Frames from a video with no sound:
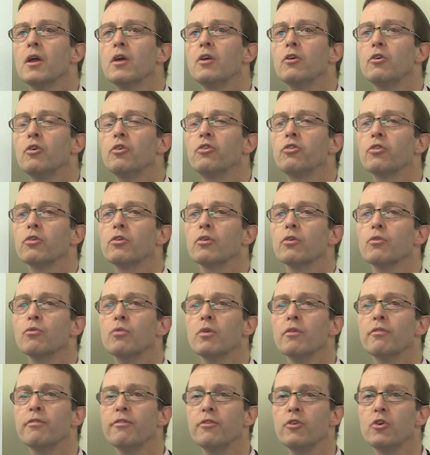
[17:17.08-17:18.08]
you should
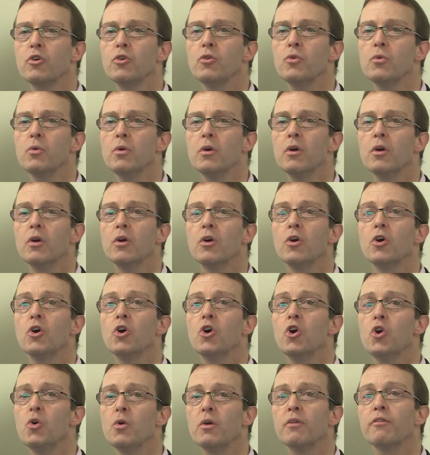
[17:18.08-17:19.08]
review
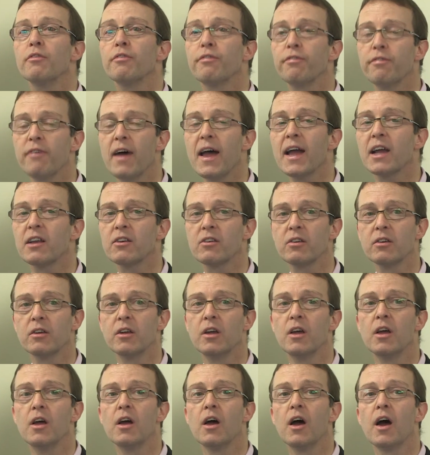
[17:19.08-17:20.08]
who in fact
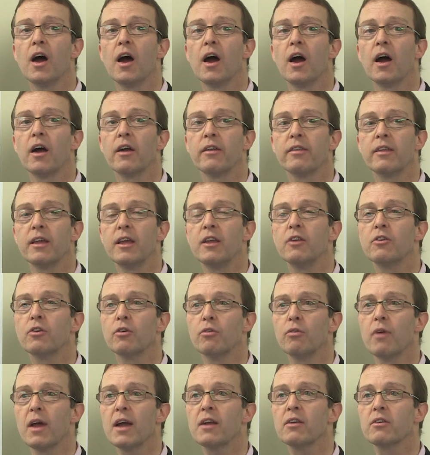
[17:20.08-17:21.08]
are the
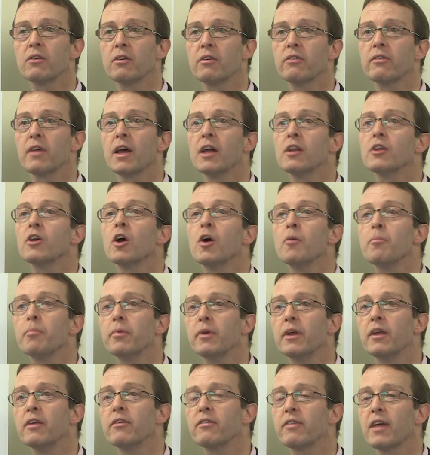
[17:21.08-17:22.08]
directors and
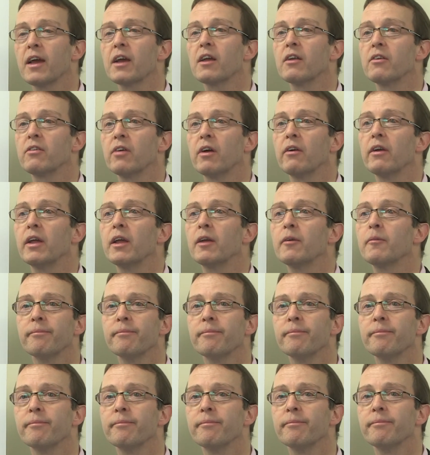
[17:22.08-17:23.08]
company secretary.
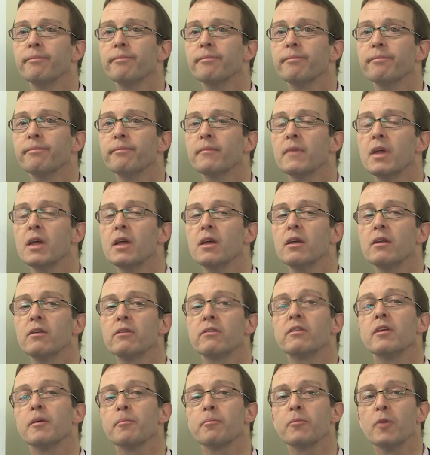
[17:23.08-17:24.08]

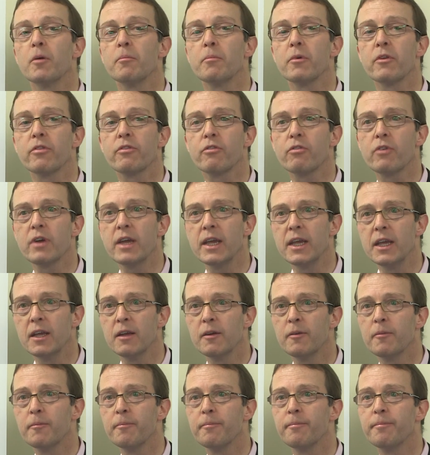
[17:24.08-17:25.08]
Tip number 3,
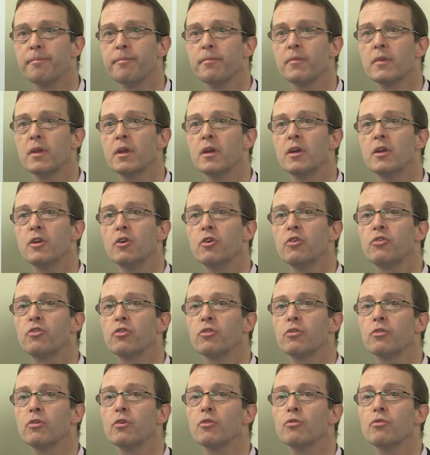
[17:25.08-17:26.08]
you
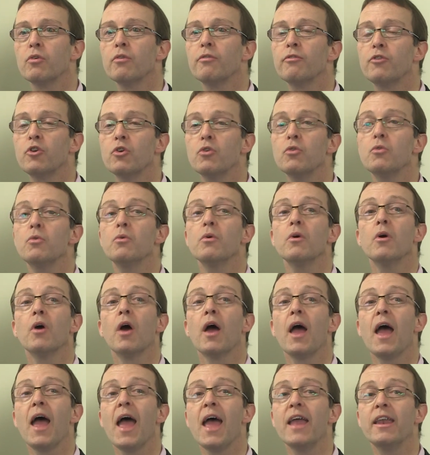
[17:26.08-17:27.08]
should review
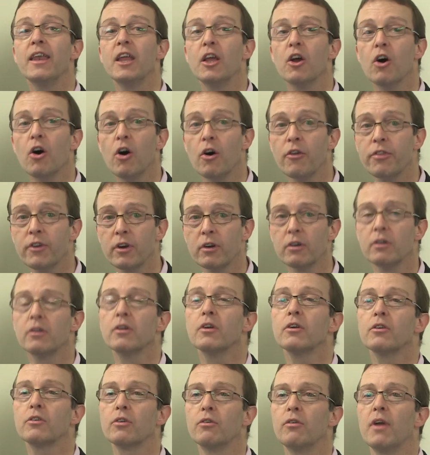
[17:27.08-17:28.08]
any other
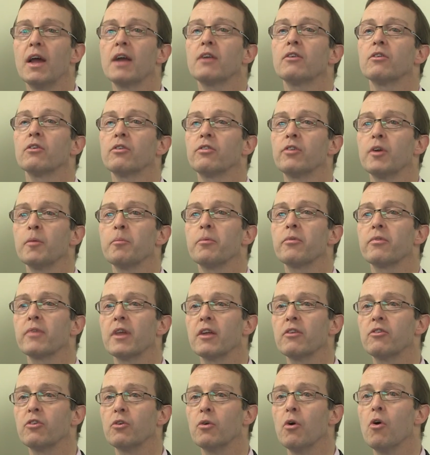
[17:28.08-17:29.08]
directorships
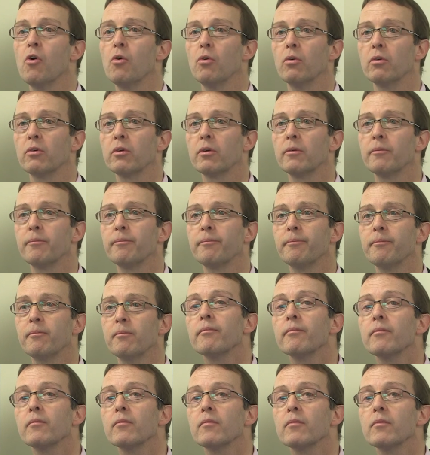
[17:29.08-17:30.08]
that you hold.
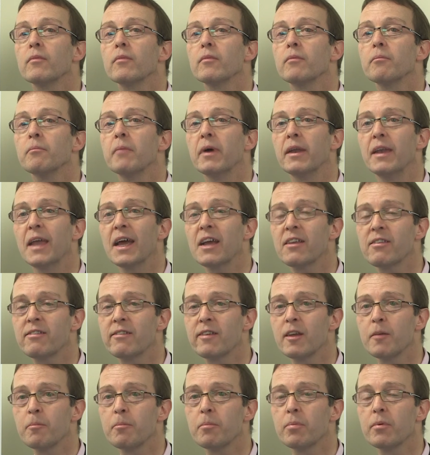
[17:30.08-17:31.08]
My next
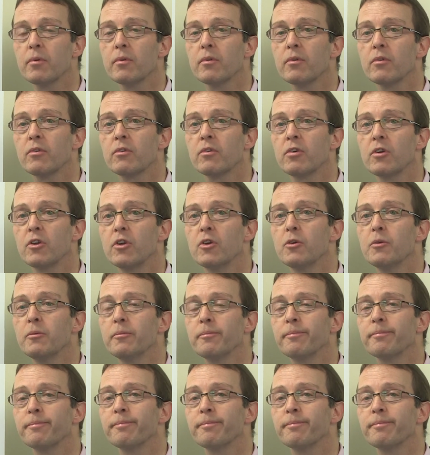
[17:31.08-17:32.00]
tip to you